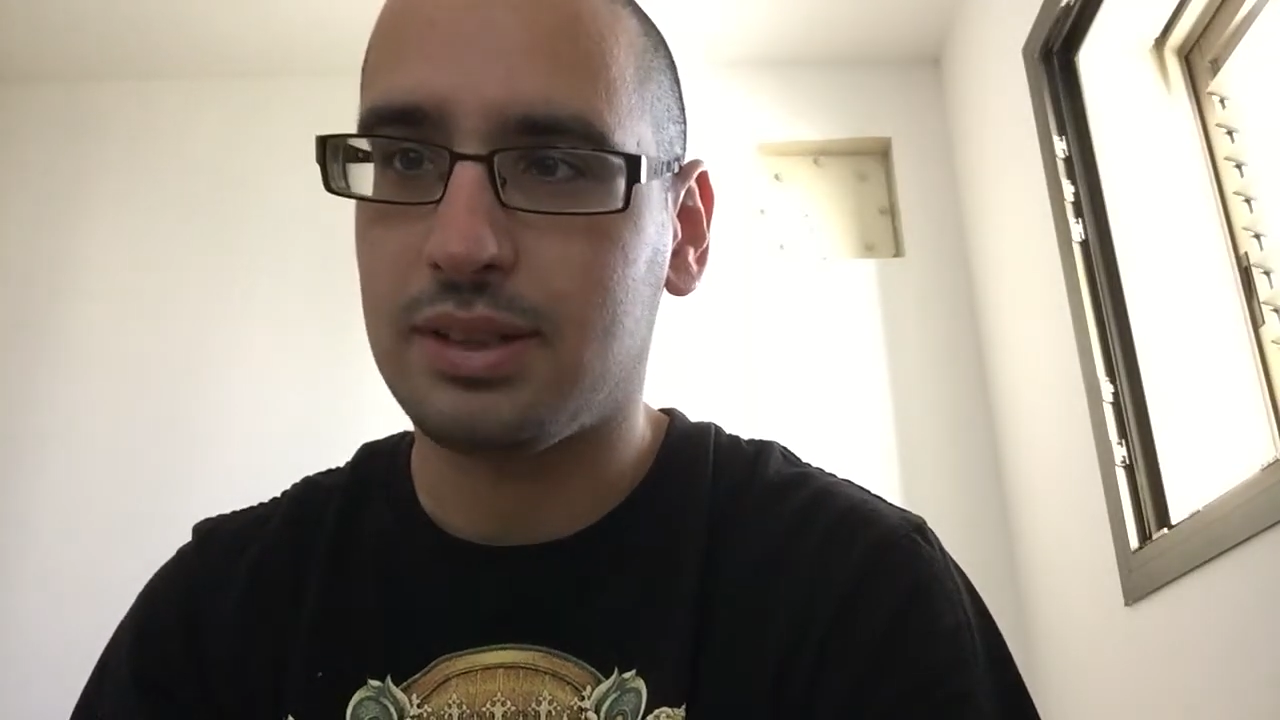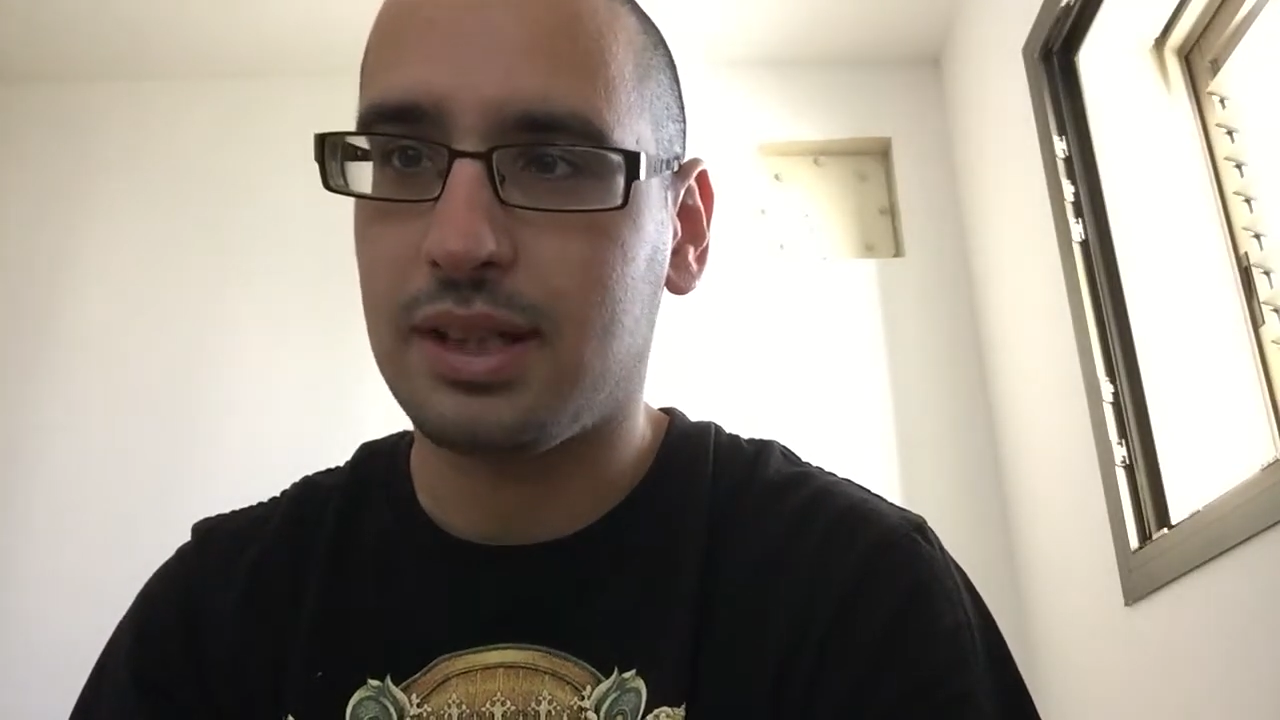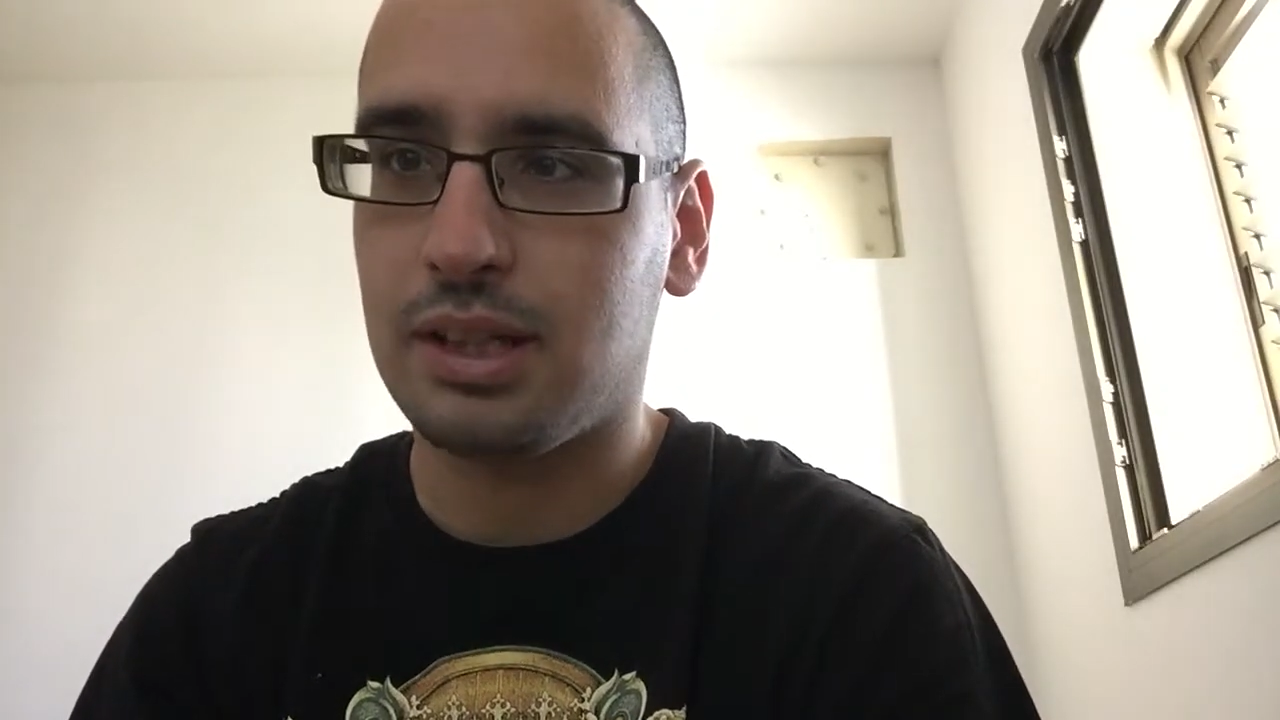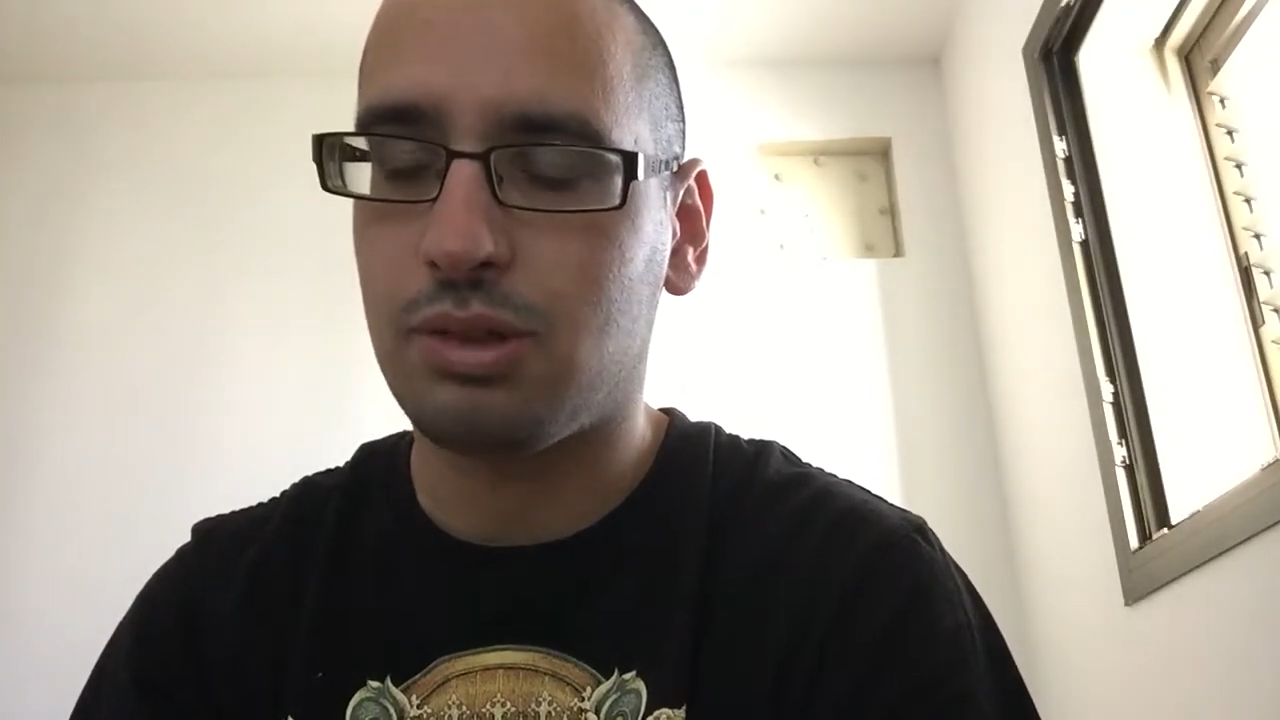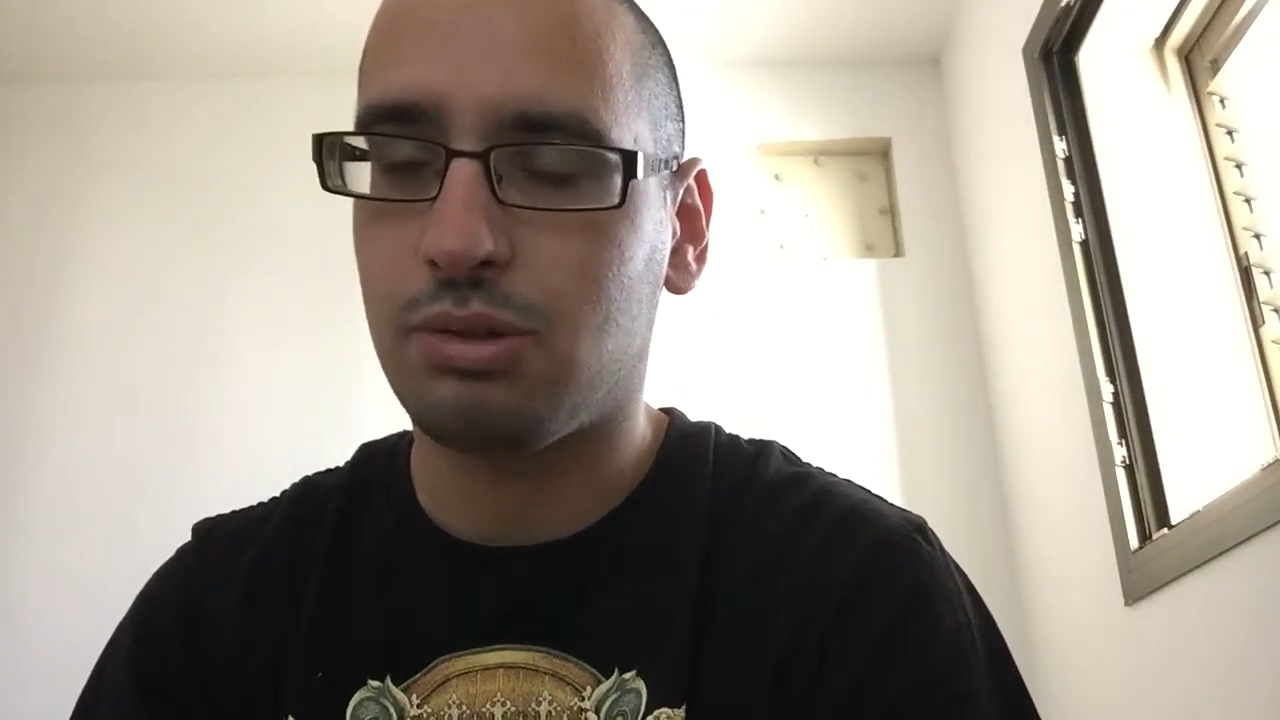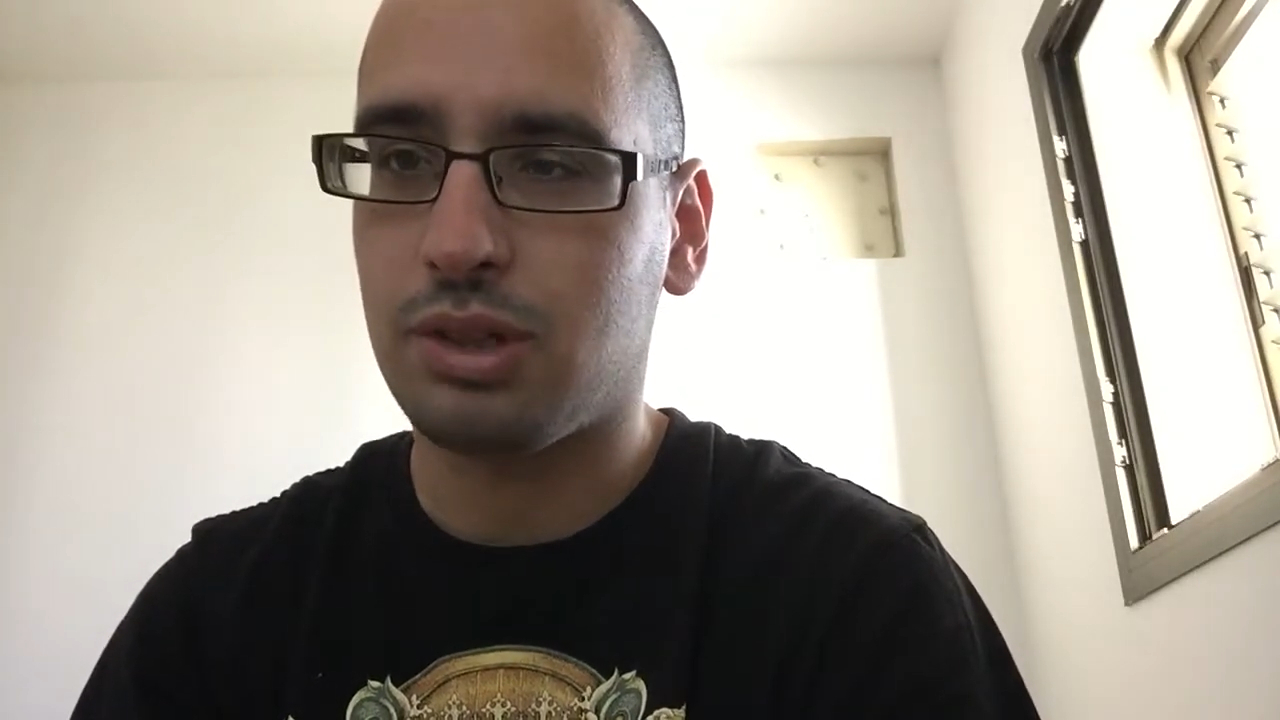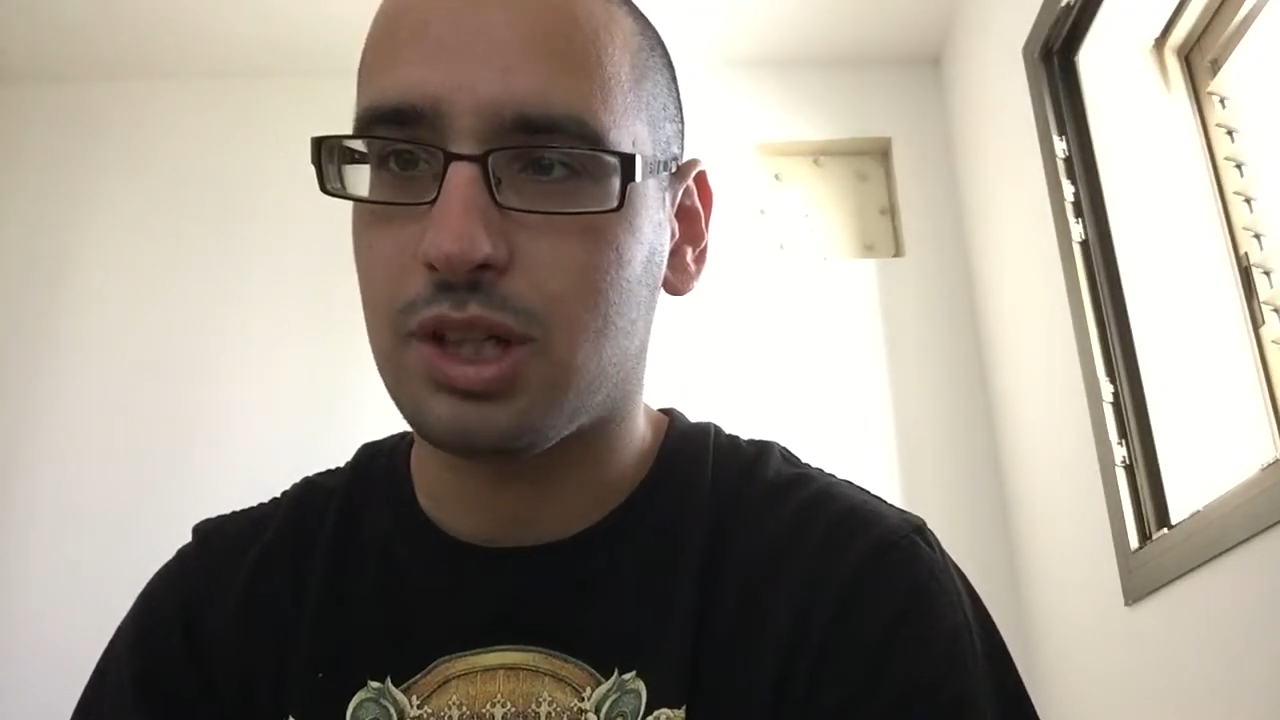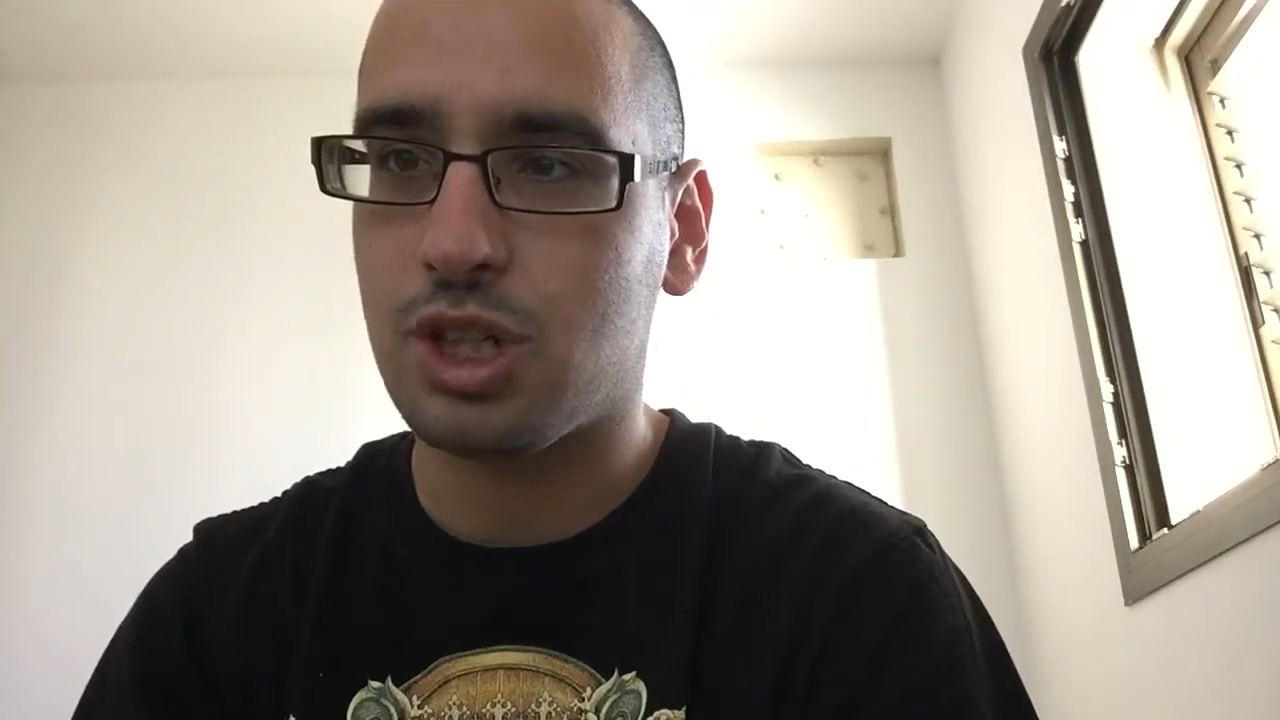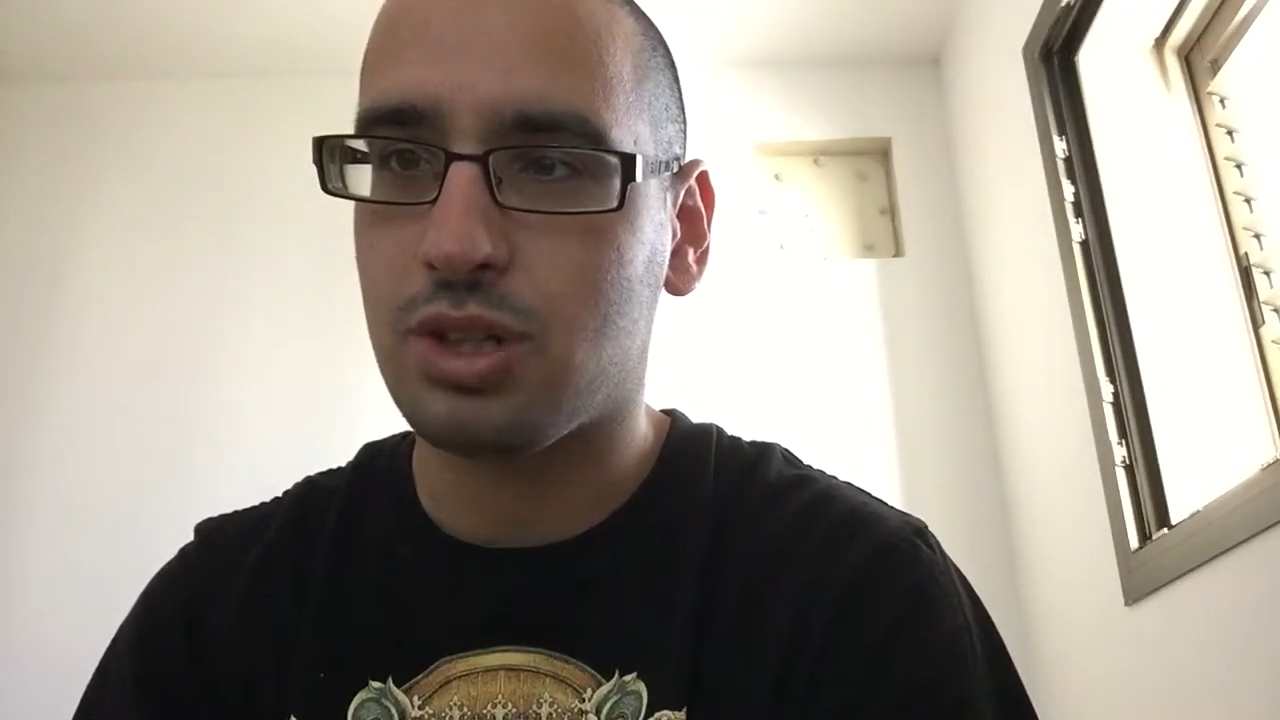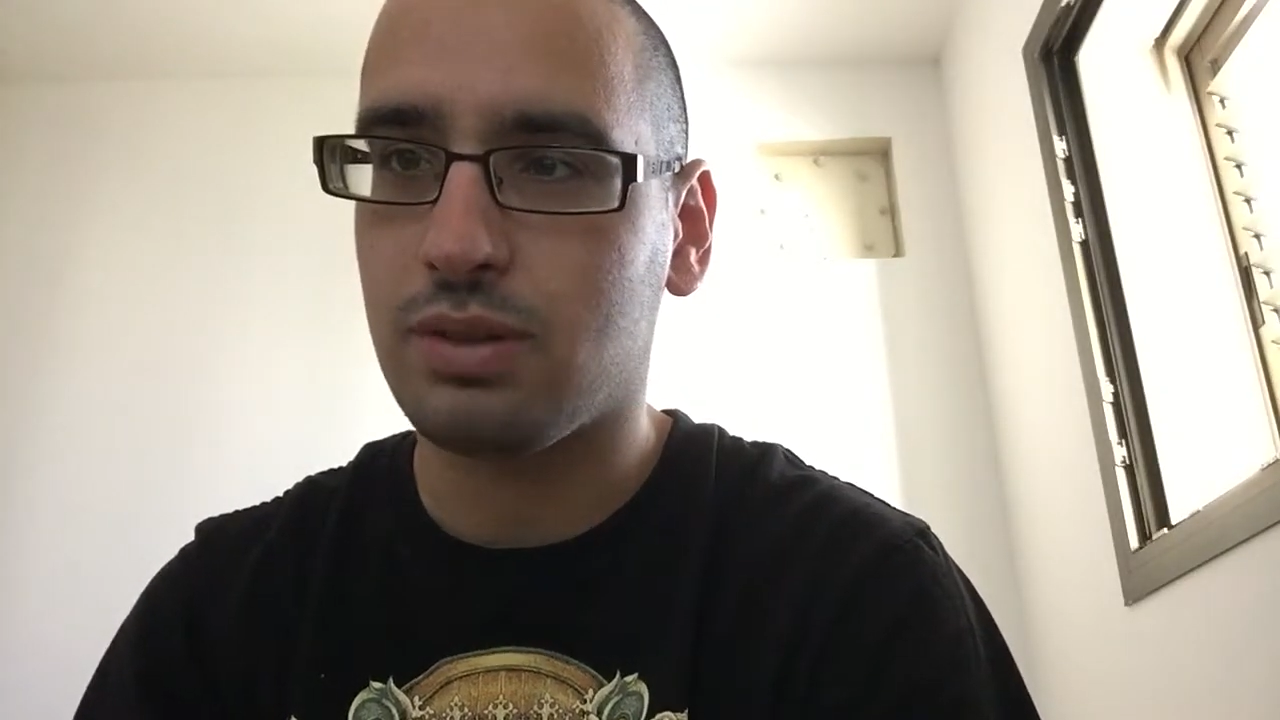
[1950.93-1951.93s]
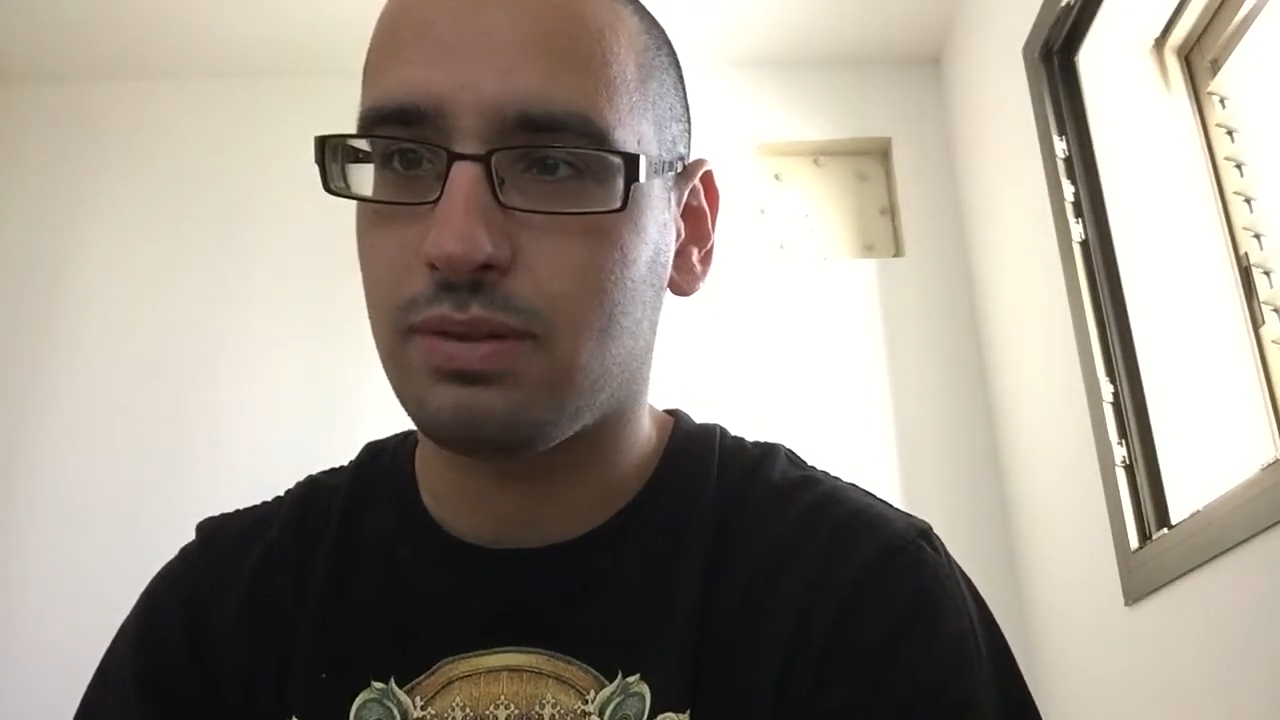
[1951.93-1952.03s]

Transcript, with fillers: day Turkish,